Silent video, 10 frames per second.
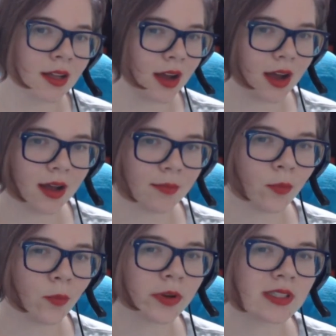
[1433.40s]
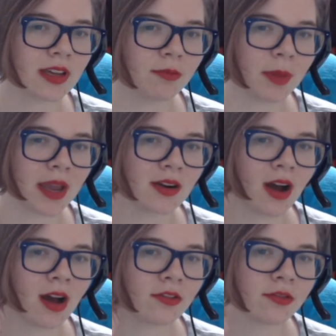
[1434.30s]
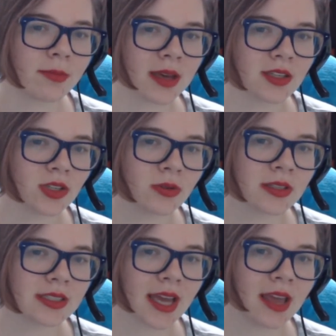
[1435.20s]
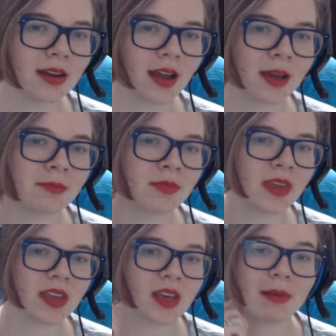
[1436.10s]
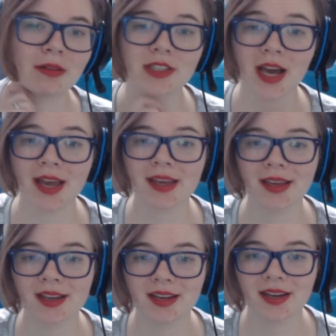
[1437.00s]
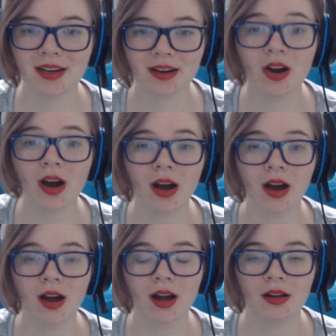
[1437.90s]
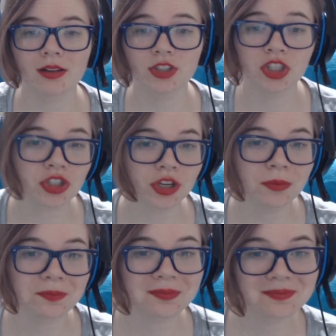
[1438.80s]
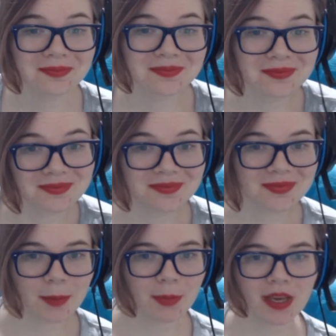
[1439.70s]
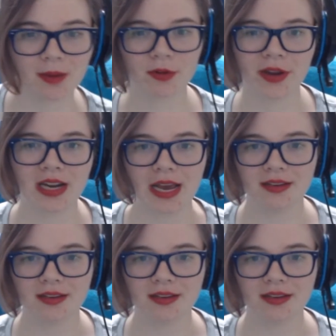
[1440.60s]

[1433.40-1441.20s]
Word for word: Um, once I've paid off my student debt, I'm thinking about dyeing it uh, ginger. Become a redhead.